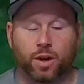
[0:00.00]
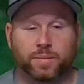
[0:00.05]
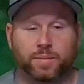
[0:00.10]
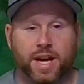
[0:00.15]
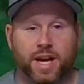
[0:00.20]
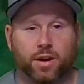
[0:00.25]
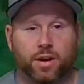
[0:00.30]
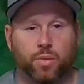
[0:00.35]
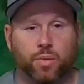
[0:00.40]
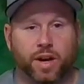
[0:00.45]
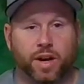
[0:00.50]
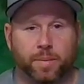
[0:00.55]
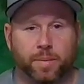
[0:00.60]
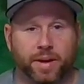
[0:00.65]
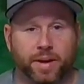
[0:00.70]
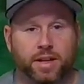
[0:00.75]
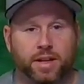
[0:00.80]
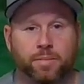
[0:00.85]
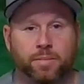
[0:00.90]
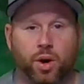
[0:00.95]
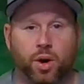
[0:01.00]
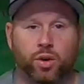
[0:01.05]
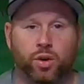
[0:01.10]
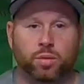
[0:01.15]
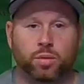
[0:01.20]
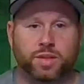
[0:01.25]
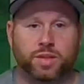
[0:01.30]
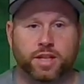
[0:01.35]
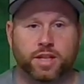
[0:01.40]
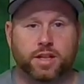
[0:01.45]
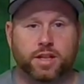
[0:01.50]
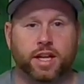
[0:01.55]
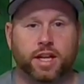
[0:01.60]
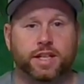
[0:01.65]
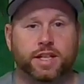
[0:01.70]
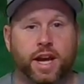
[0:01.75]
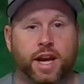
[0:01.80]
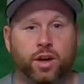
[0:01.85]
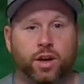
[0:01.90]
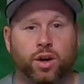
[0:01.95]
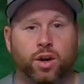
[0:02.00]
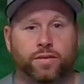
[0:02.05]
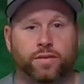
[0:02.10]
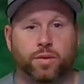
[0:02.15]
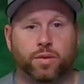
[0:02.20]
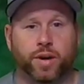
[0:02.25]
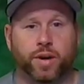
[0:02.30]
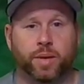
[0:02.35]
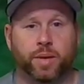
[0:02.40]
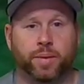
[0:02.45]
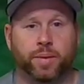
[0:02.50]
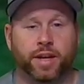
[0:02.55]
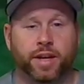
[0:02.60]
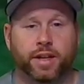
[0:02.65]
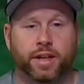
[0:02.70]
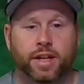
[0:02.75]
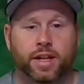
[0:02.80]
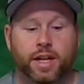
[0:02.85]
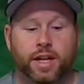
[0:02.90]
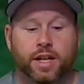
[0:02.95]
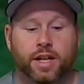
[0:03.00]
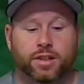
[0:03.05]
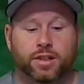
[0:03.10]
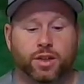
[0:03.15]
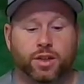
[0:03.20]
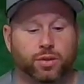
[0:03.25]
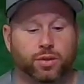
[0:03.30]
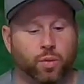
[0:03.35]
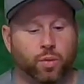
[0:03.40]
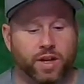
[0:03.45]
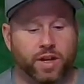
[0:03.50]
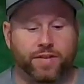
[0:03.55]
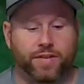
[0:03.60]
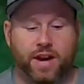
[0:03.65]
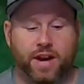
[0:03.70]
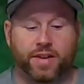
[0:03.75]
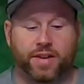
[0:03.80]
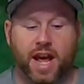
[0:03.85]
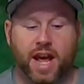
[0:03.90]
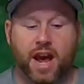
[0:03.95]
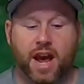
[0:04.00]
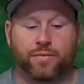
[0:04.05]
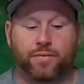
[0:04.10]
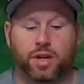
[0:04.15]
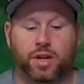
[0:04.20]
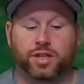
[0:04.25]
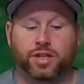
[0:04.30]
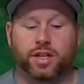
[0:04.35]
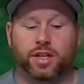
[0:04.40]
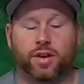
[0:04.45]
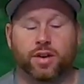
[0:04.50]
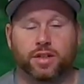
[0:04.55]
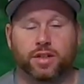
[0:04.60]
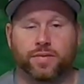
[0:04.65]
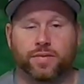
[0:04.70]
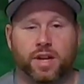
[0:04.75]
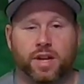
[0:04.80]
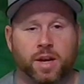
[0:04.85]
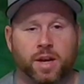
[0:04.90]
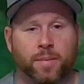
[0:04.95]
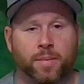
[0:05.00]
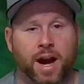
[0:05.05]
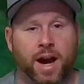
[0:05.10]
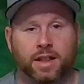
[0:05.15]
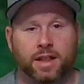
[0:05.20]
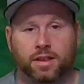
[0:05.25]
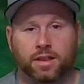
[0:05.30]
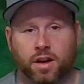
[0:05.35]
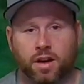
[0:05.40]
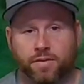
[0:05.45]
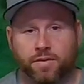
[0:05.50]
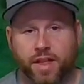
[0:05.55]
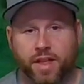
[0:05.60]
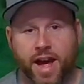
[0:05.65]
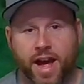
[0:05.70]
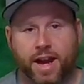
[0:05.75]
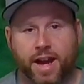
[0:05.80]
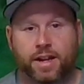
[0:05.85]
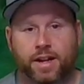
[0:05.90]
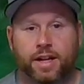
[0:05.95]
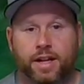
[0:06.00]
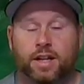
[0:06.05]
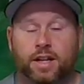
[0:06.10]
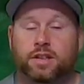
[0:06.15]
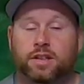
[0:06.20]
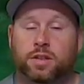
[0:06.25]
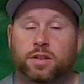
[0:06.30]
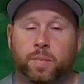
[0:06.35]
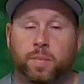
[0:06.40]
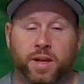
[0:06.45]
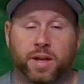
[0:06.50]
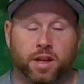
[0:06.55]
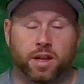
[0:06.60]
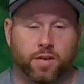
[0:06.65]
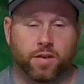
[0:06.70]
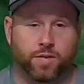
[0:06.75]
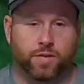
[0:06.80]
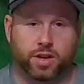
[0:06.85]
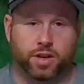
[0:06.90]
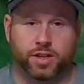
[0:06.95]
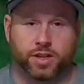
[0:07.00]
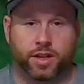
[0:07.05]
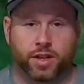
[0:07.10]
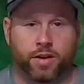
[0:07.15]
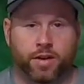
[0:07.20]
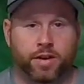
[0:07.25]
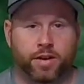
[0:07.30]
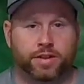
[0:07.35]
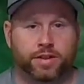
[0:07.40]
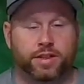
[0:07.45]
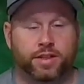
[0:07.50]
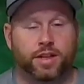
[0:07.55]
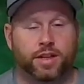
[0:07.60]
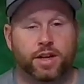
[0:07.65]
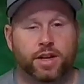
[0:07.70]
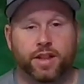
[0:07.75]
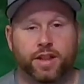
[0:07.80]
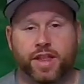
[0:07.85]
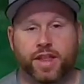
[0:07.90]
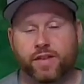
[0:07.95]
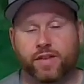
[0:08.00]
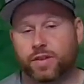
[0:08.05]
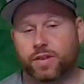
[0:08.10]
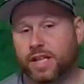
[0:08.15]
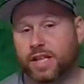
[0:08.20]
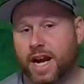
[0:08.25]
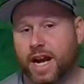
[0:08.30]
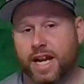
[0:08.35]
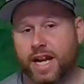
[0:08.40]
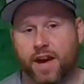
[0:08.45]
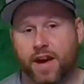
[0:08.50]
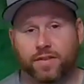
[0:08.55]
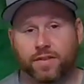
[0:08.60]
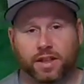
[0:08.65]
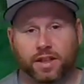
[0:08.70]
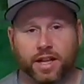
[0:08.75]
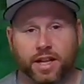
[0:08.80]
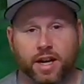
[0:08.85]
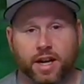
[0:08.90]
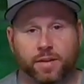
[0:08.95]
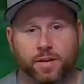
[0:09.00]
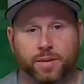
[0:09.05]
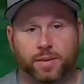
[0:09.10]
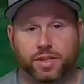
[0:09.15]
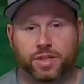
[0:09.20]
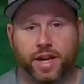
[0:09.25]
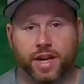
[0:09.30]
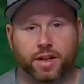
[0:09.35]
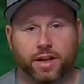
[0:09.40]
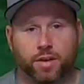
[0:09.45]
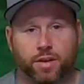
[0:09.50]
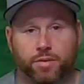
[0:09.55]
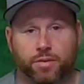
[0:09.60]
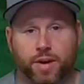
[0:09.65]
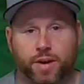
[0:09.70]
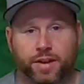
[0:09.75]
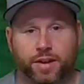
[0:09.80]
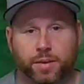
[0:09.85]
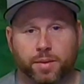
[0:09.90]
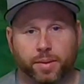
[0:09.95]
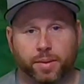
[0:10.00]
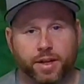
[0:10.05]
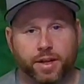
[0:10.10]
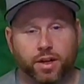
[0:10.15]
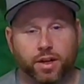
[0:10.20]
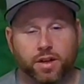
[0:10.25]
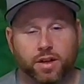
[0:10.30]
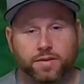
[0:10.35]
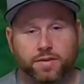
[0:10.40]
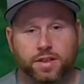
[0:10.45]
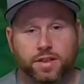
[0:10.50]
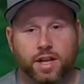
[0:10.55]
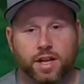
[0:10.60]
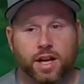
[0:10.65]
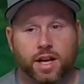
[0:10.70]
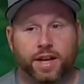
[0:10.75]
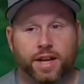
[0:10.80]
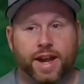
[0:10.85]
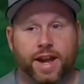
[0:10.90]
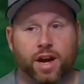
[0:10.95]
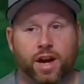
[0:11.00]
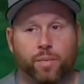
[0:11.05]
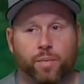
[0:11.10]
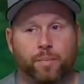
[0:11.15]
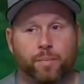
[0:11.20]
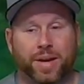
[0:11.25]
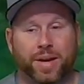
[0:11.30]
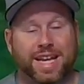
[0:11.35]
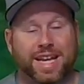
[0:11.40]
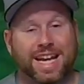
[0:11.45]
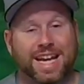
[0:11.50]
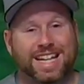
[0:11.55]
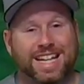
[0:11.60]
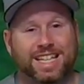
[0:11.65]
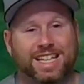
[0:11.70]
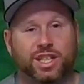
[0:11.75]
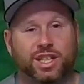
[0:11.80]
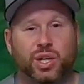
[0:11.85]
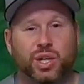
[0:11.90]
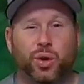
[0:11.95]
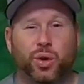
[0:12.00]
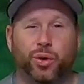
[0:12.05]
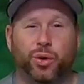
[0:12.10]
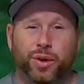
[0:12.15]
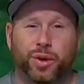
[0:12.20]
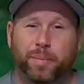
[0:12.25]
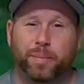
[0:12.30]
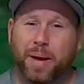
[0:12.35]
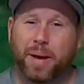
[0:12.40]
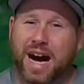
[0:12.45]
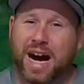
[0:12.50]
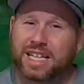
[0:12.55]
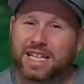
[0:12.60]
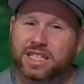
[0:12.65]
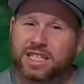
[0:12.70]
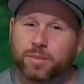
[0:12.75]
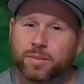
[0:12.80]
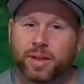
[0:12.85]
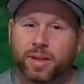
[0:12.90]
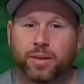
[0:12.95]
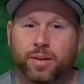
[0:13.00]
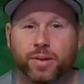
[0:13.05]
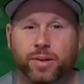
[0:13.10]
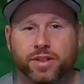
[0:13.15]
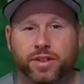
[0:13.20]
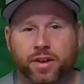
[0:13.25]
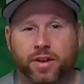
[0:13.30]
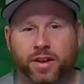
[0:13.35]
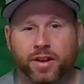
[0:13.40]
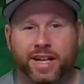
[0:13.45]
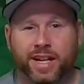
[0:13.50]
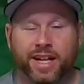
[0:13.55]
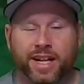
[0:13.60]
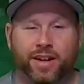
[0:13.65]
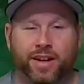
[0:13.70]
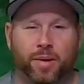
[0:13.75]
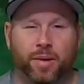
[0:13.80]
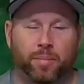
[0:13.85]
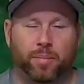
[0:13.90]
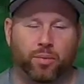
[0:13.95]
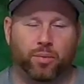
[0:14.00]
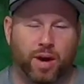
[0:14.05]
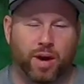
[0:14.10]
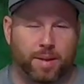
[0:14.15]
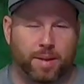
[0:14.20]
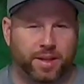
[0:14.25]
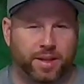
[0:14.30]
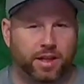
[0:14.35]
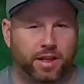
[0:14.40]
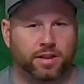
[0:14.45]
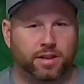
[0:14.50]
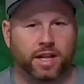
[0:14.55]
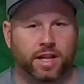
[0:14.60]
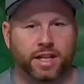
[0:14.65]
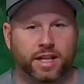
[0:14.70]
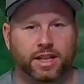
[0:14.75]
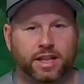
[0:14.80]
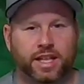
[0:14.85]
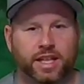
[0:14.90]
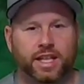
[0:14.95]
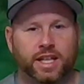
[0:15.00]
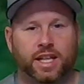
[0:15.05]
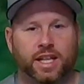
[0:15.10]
out quite a bit. And Mahomes is going to take off quite a bit. So 25 and a half rushing yards for him. I love that. Speaking of rushing yards, they've relied heavily on Pacheco throughout the playoffs. Now, McKinnon could possibly return here, probably unlikely.